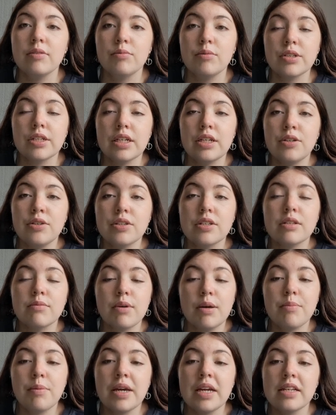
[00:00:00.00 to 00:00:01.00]
which I used as
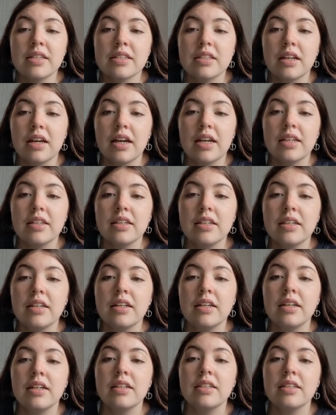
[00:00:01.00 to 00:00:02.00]
my baseline,
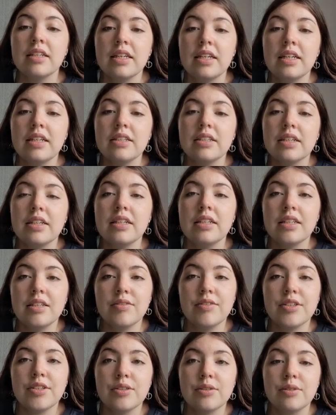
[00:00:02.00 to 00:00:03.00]
to each
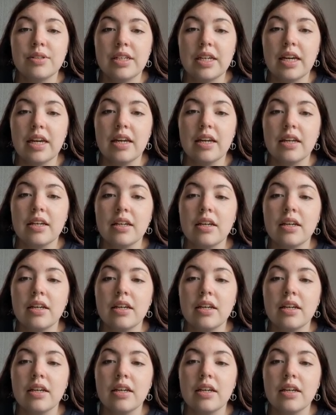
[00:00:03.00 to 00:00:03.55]
individual year.